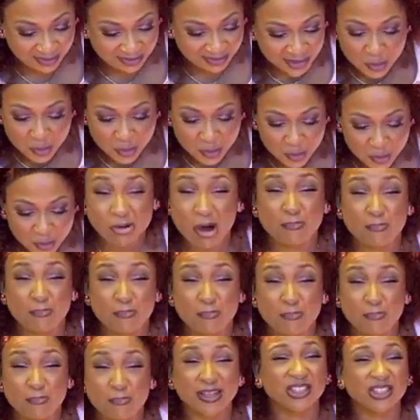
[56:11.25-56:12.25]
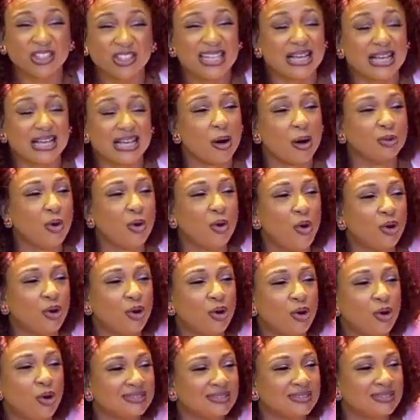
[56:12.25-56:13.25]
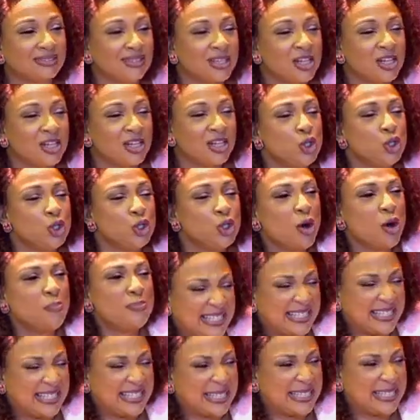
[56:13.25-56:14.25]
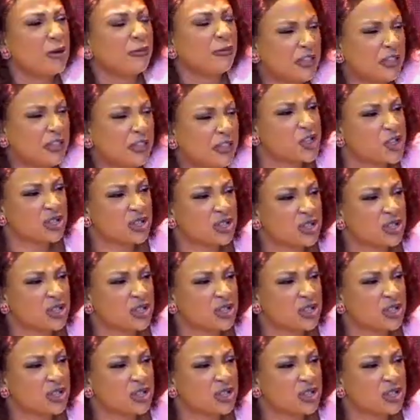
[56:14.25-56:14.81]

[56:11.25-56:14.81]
When you are passionate about God, you will not be selfish.